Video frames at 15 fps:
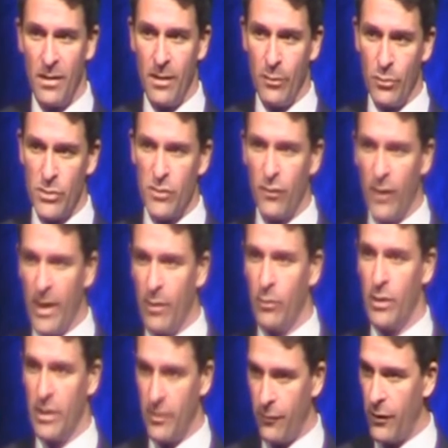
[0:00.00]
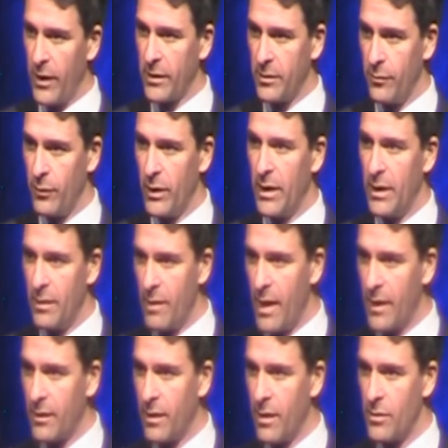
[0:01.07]
that was founded effectively in
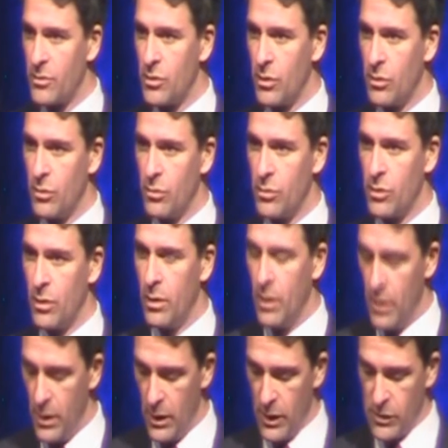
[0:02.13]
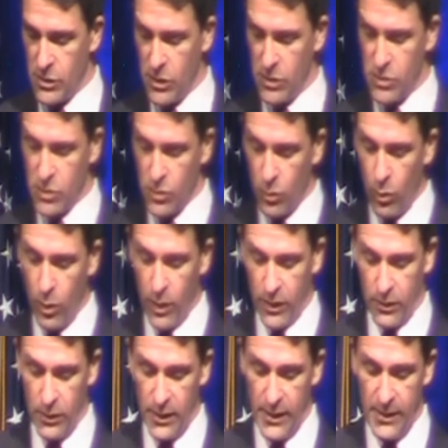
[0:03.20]
that Constitution. It's
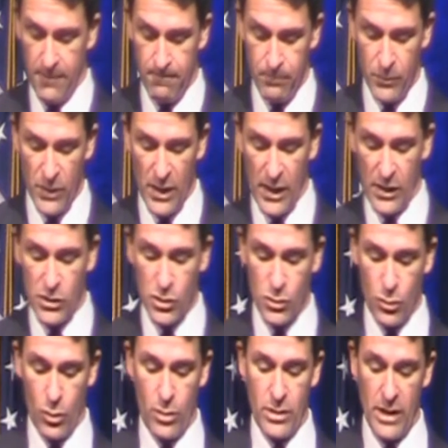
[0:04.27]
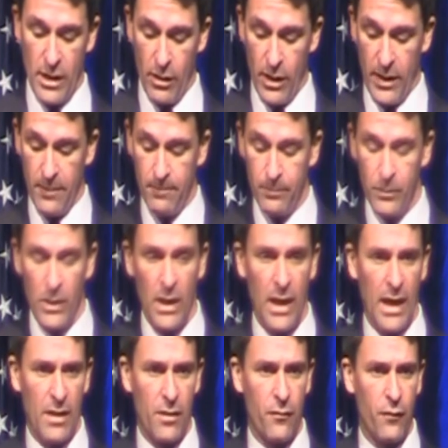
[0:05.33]
historically extraordinary.
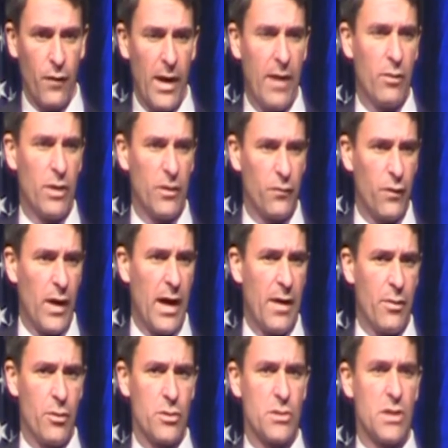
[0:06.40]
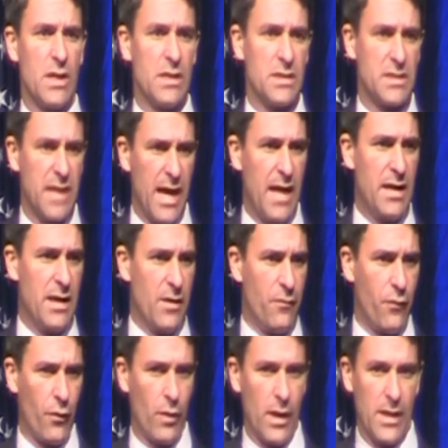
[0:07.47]
And the Founding Fathers intended
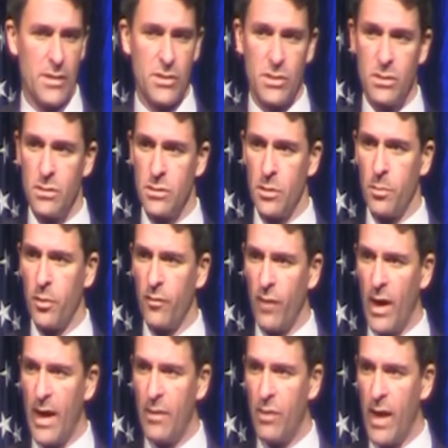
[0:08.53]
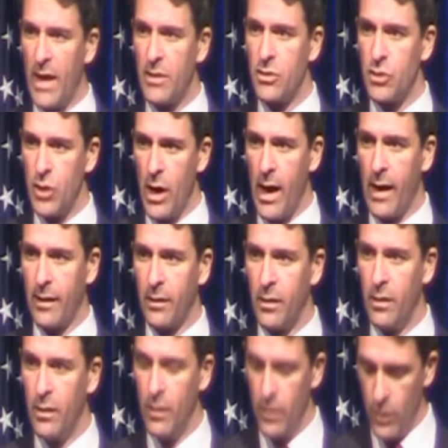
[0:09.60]
for us to provide that check
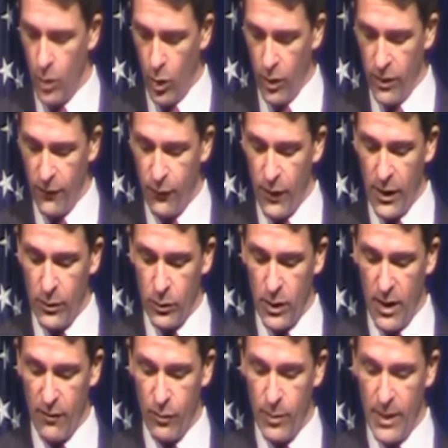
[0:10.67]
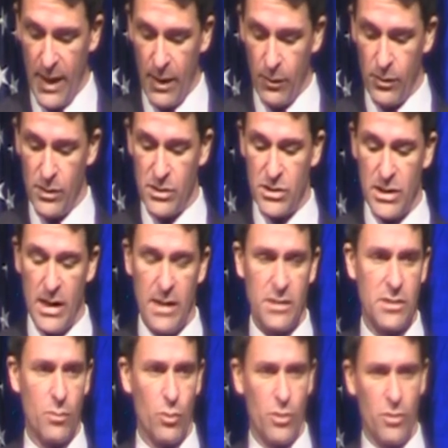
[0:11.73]
on the federal government out in the
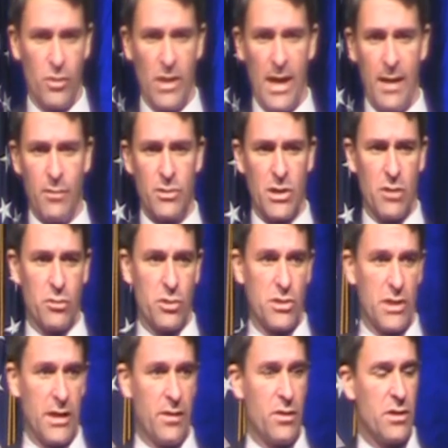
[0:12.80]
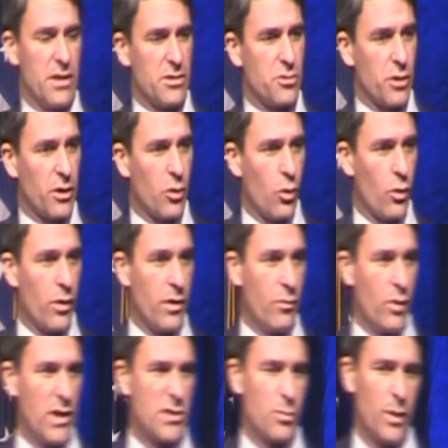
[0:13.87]
states, and we're doing that. It was interesting in the district court in
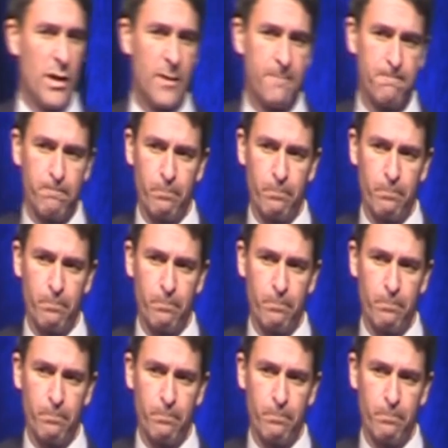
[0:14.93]
Richmond,